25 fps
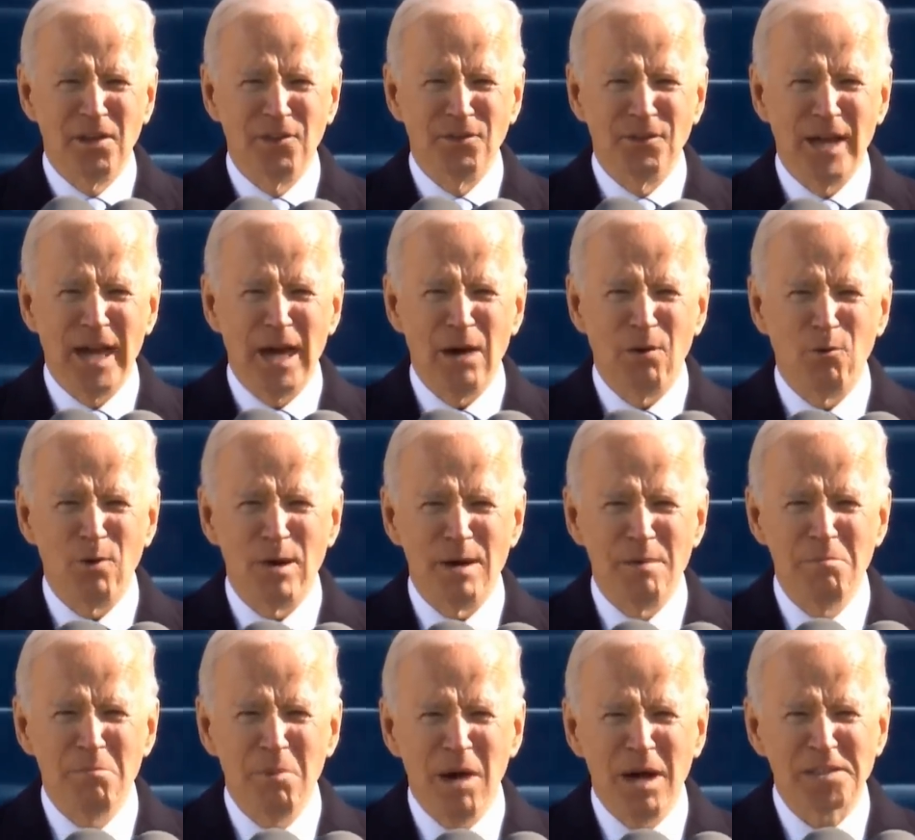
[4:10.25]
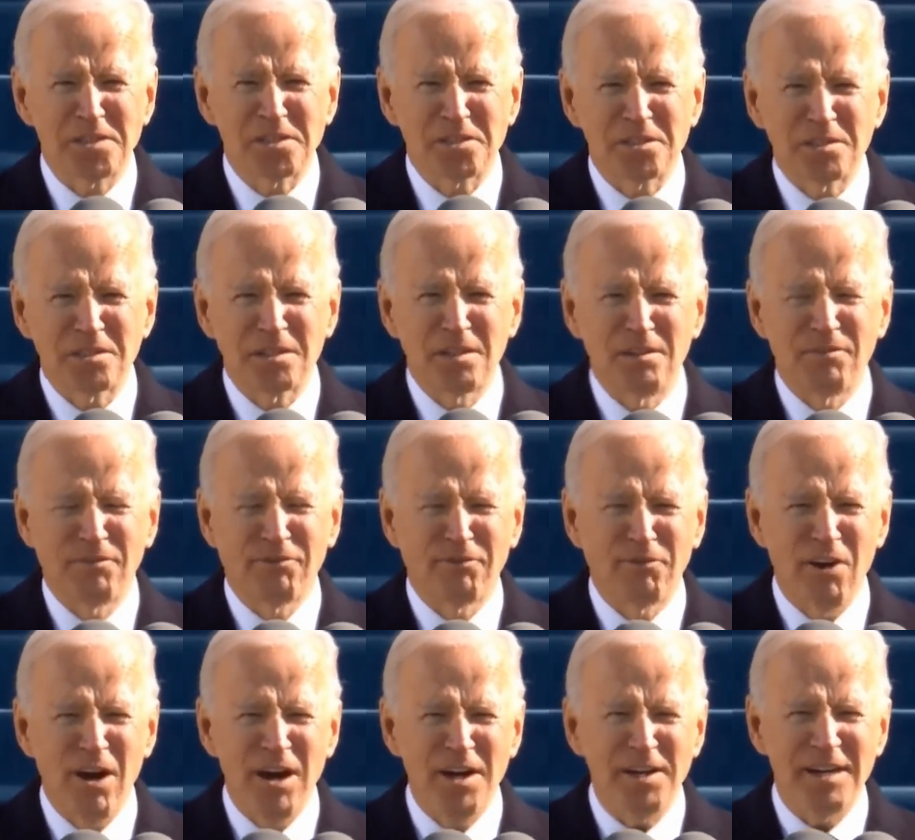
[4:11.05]
that we must
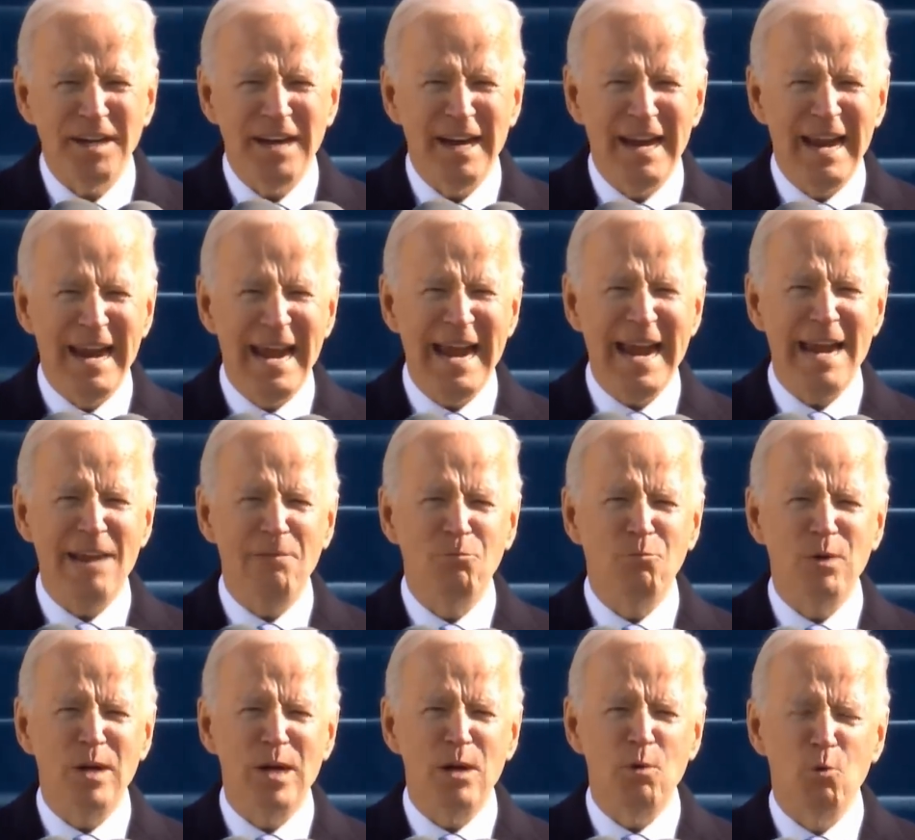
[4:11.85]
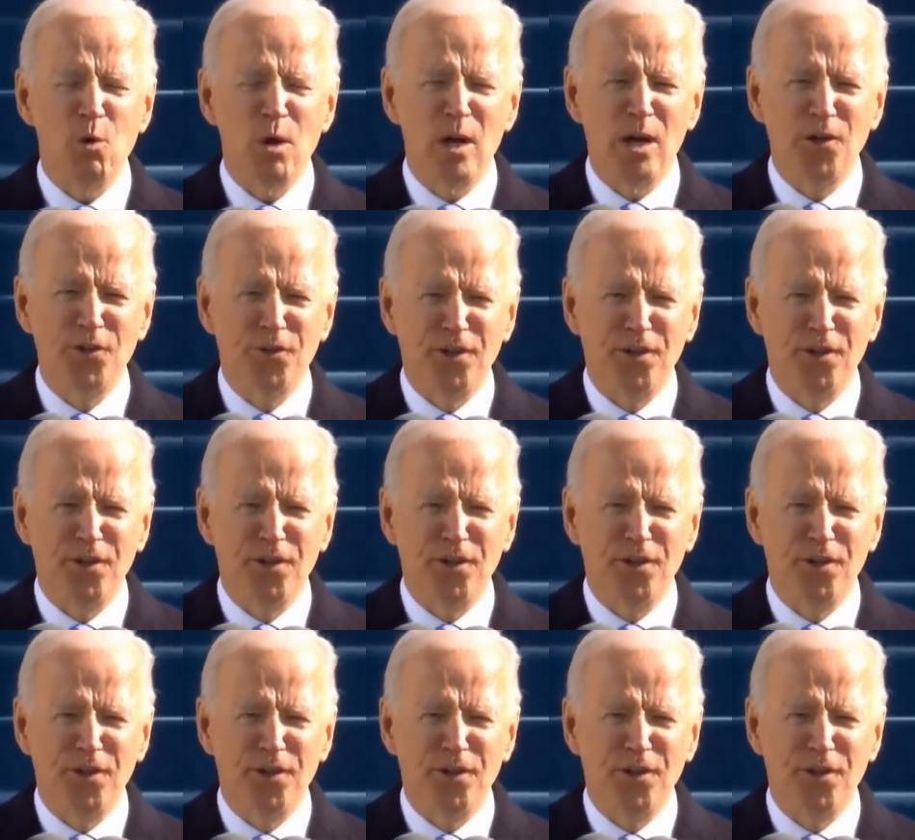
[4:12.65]
confront and we will